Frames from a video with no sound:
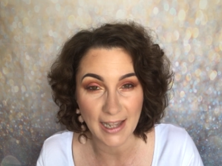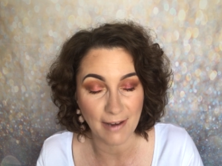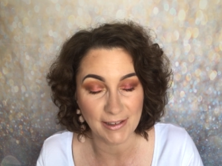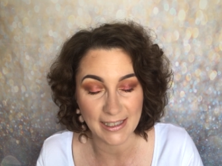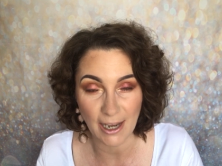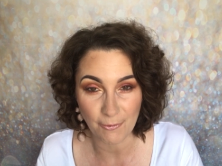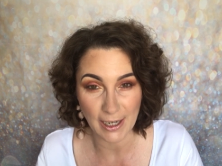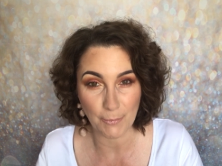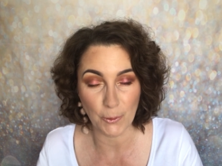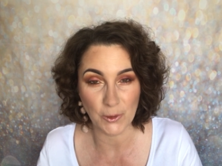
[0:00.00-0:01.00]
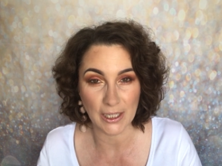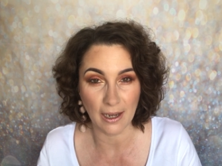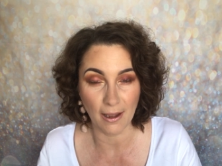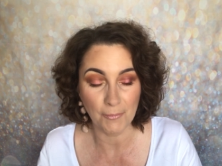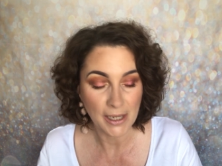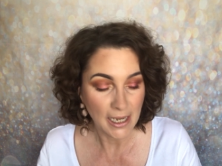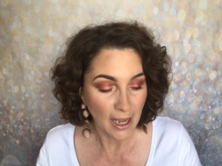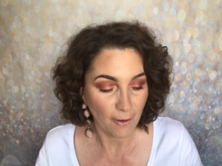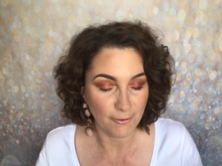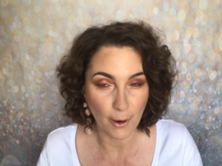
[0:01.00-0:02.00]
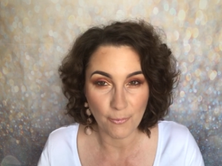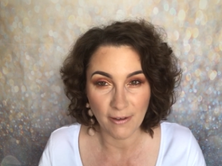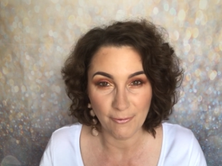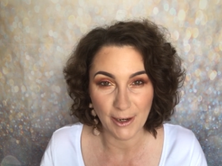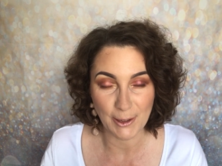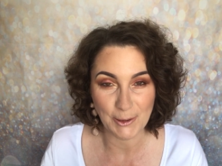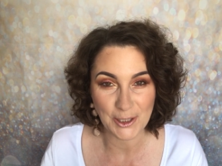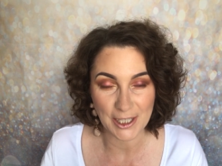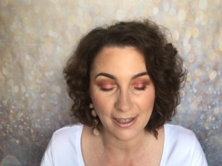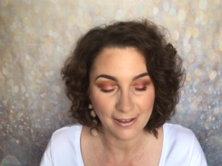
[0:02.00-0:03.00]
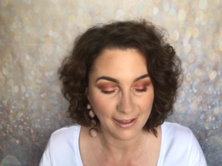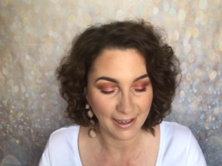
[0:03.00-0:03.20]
There is definitely more to come from Revolution.